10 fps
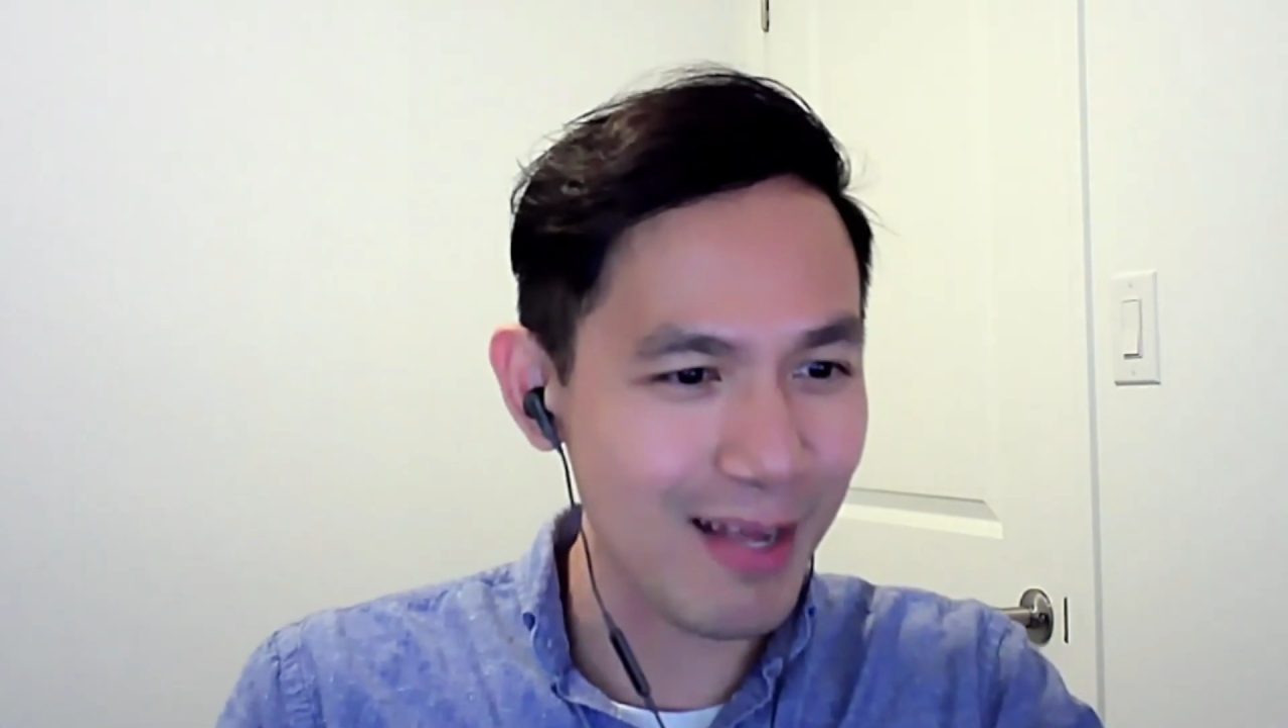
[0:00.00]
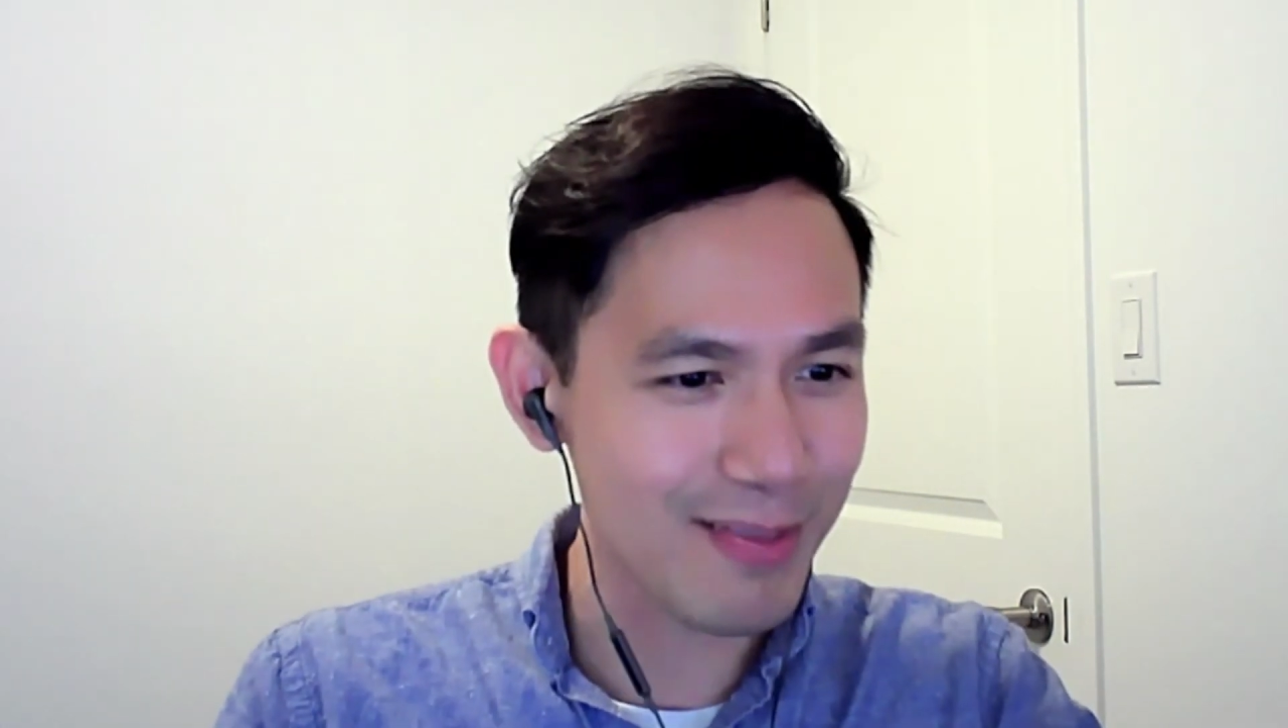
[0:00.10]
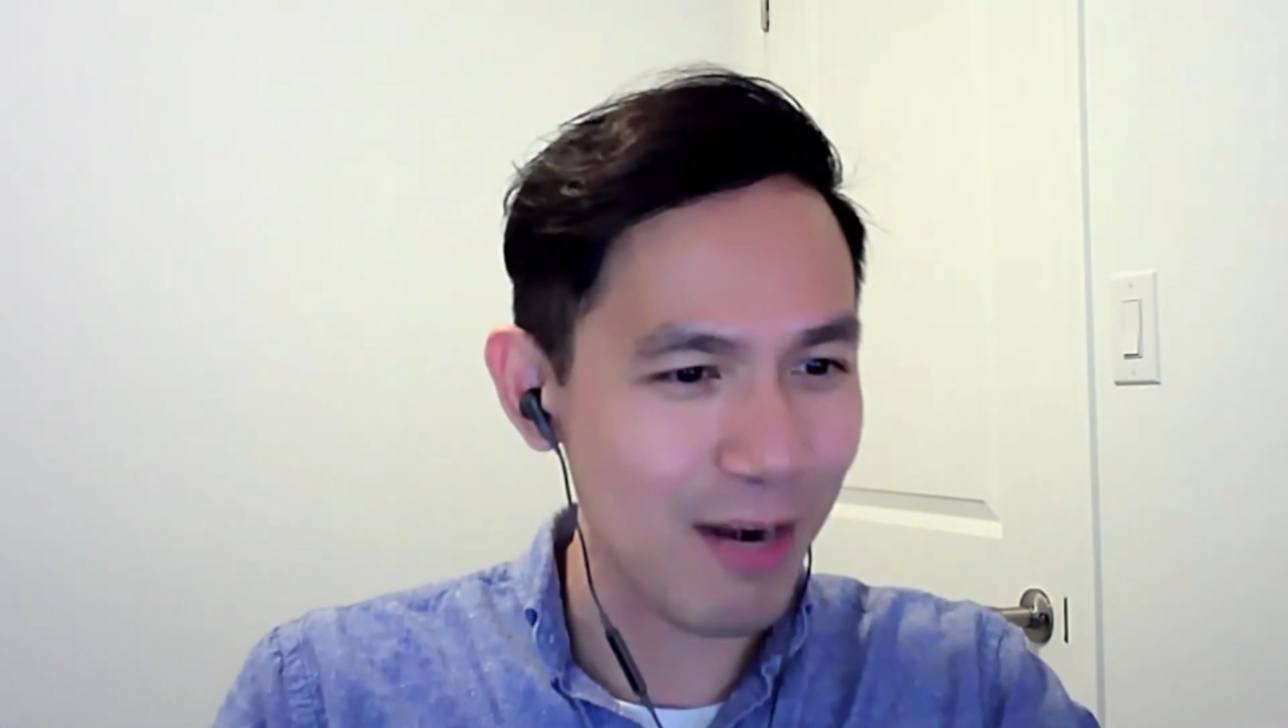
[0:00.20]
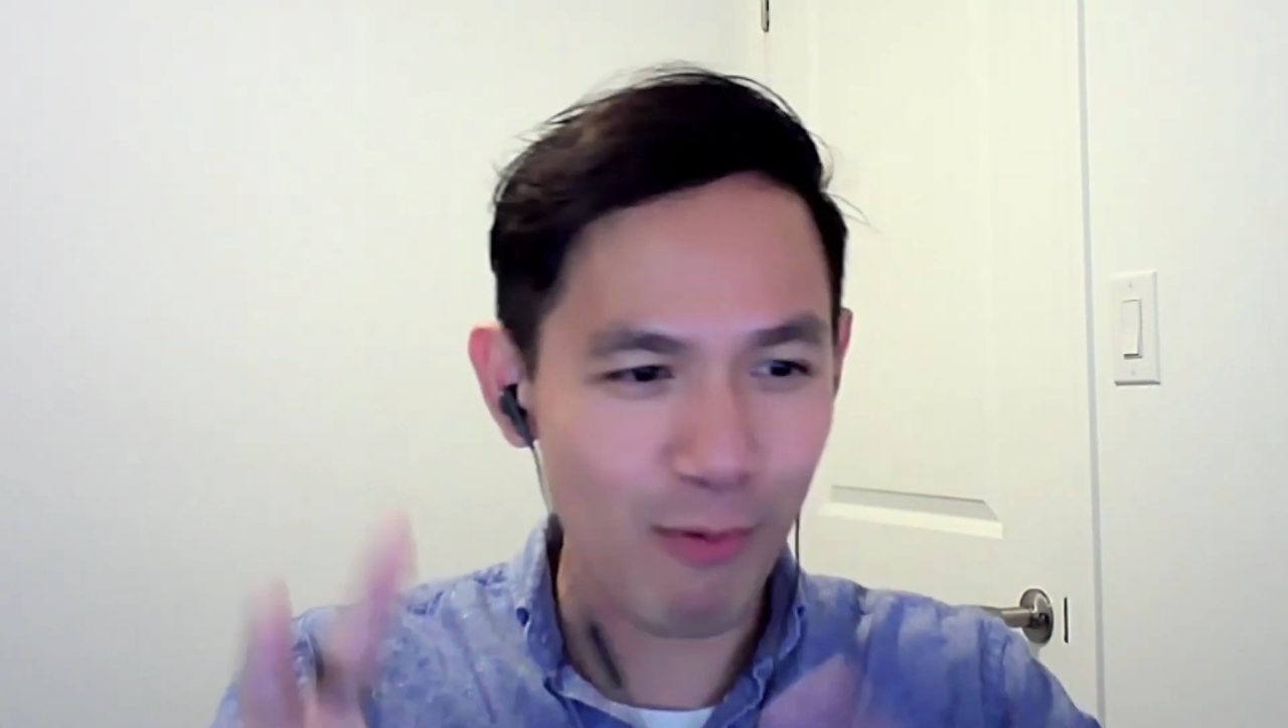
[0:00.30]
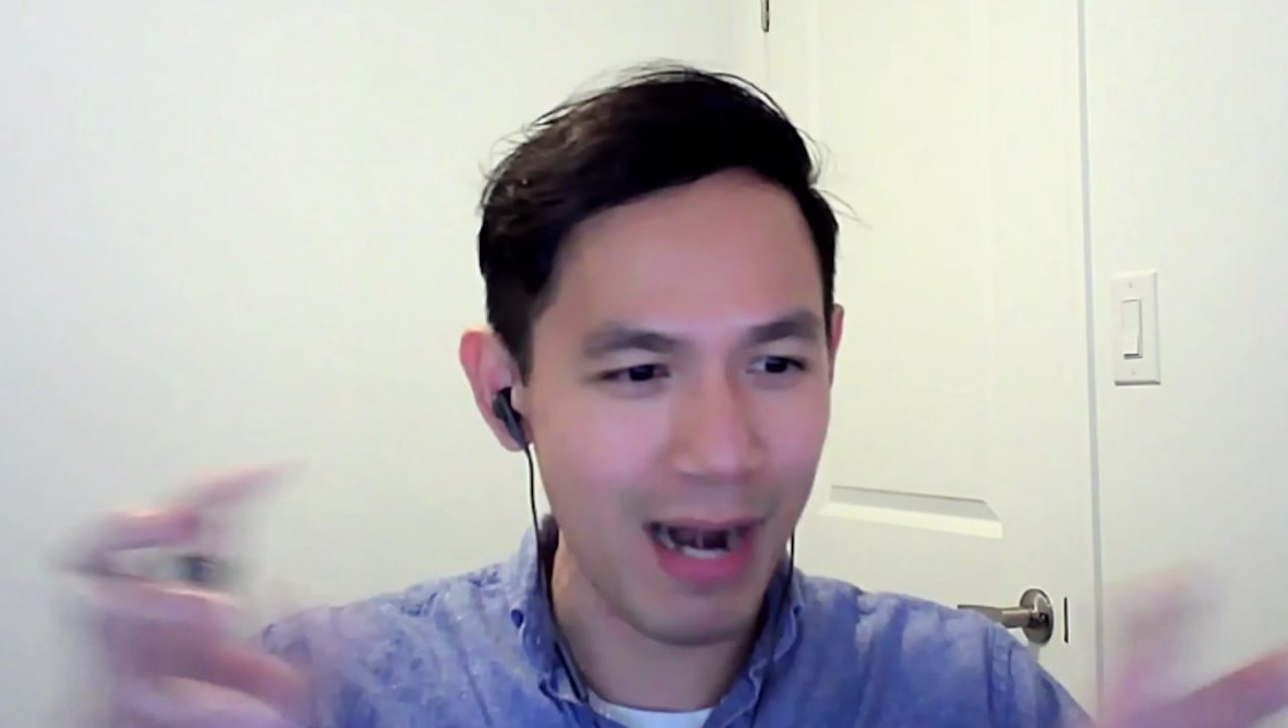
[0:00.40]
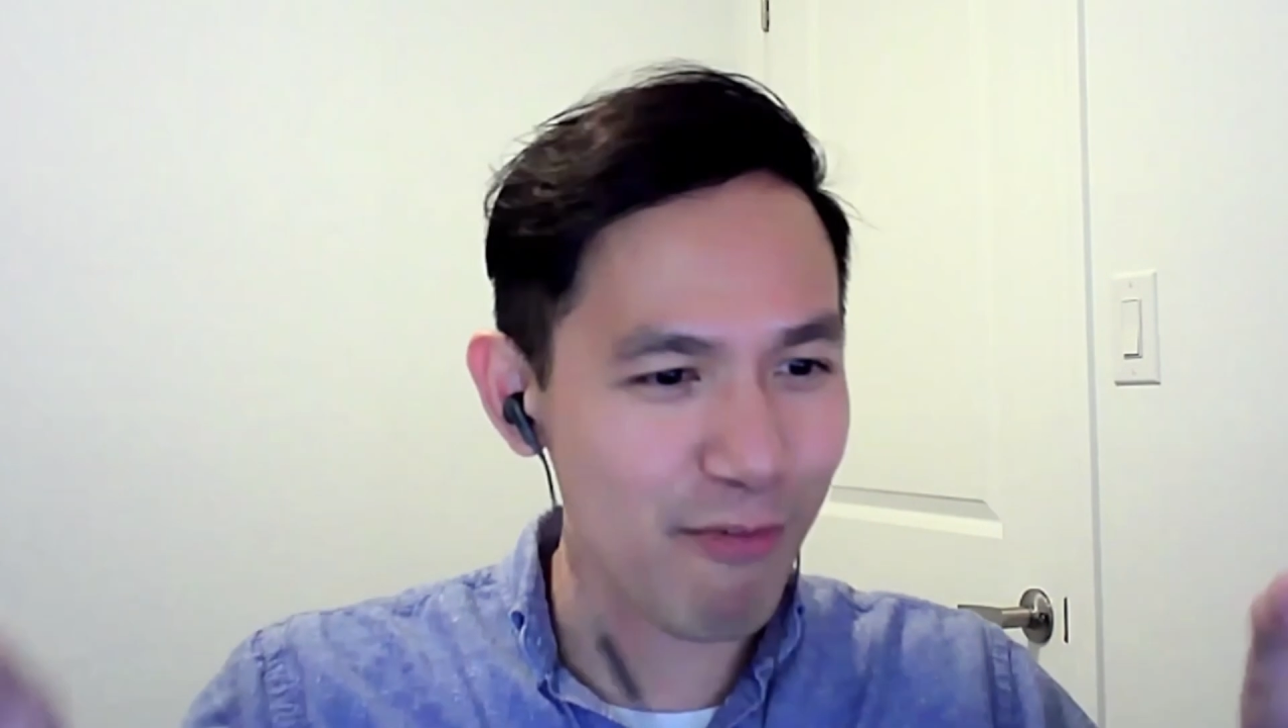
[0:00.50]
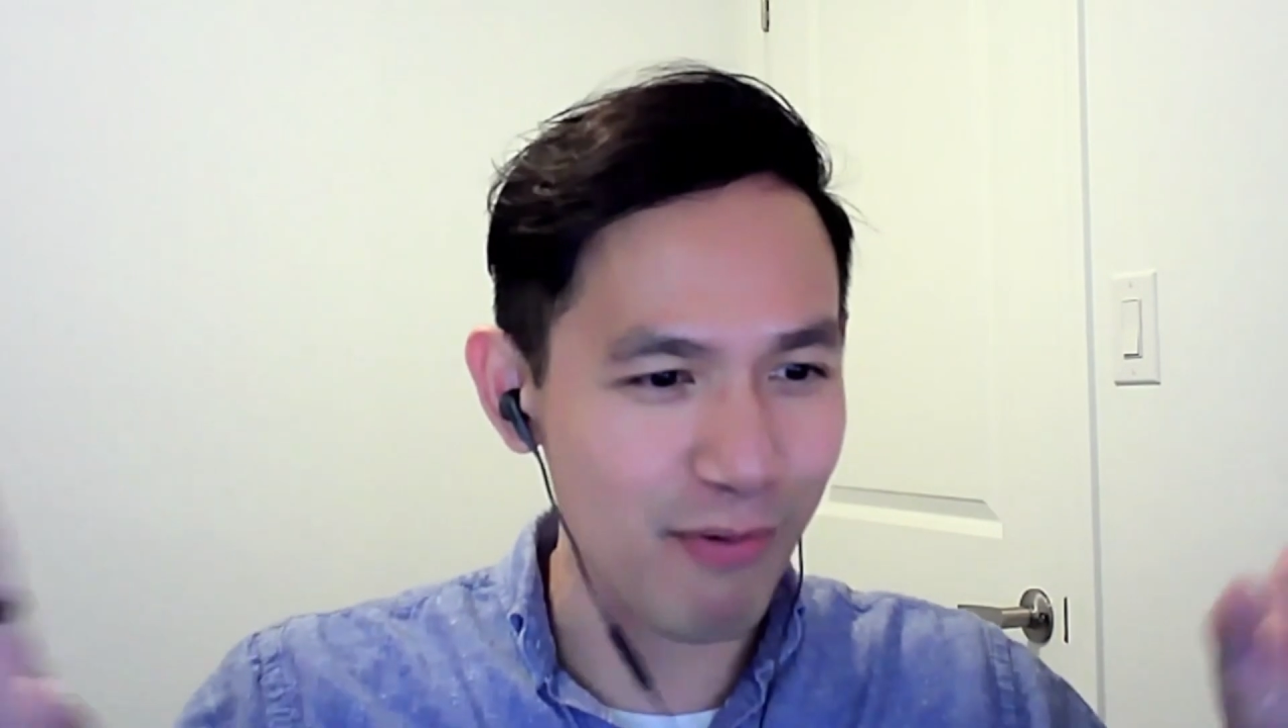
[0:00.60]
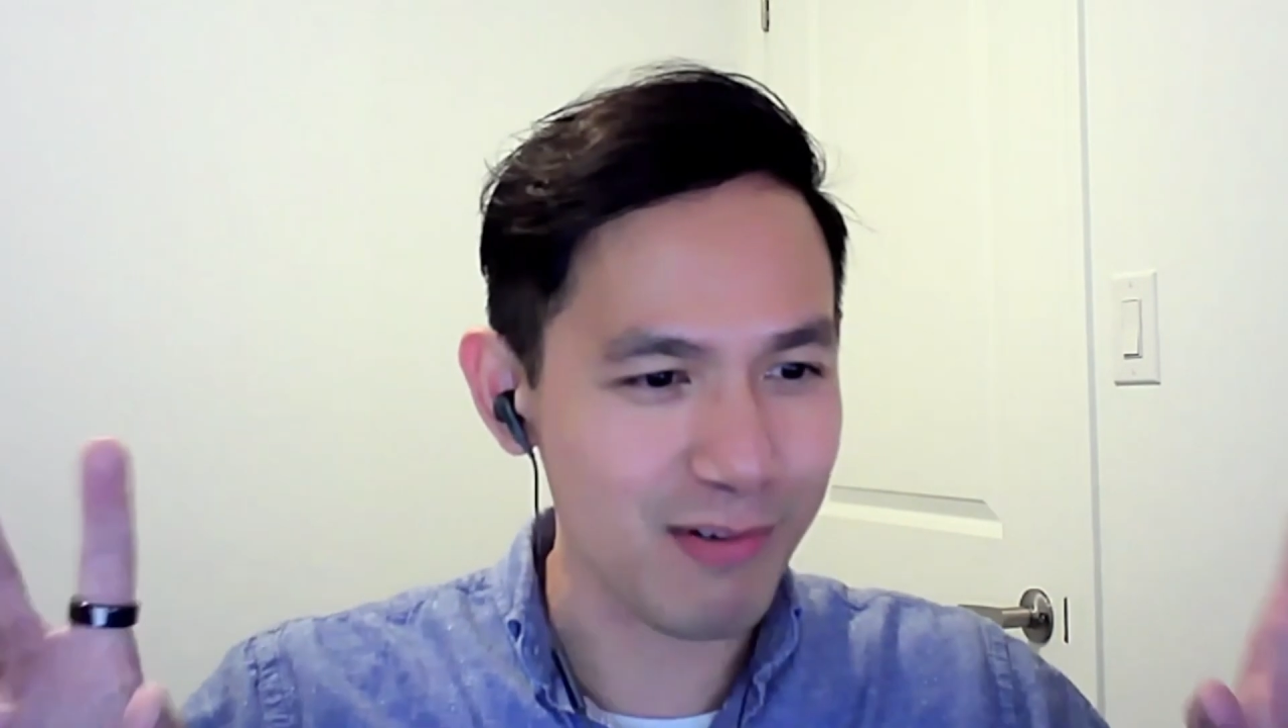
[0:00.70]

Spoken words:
that whatever